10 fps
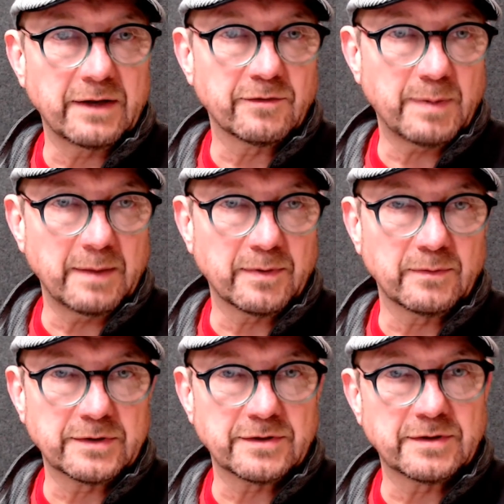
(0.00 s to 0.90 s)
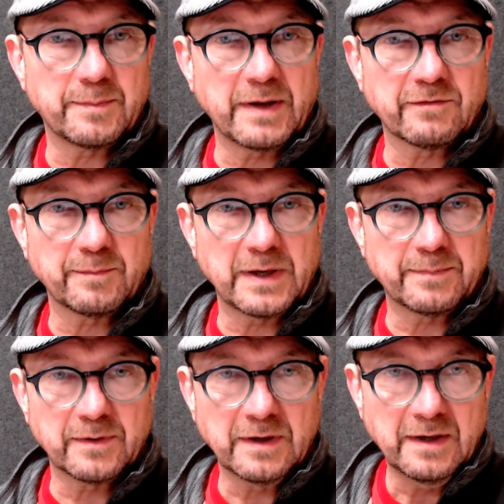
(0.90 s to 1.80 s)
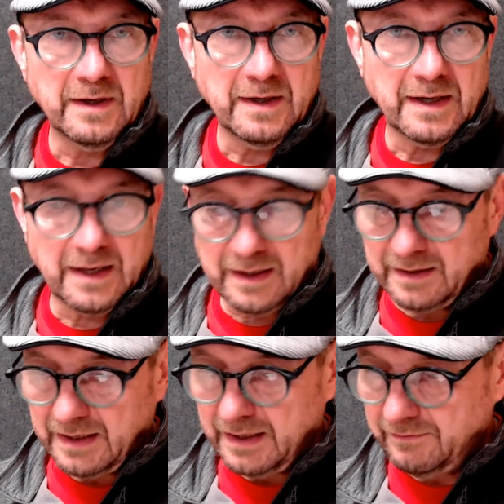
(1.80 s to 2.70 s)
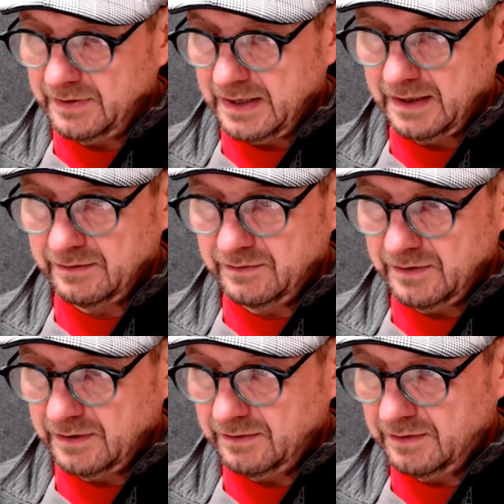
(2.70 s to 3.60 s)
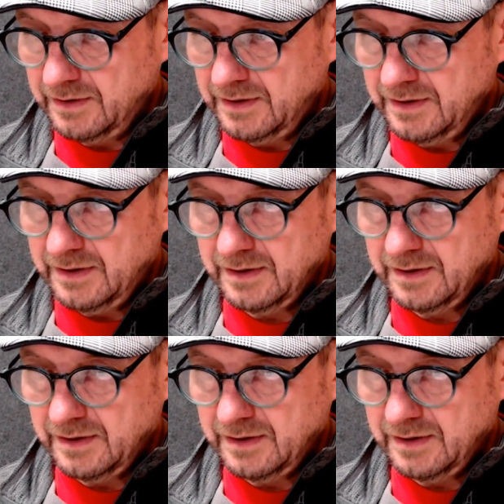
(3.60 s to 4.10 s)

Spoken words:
paper, which is the pencil paper, and I have not done the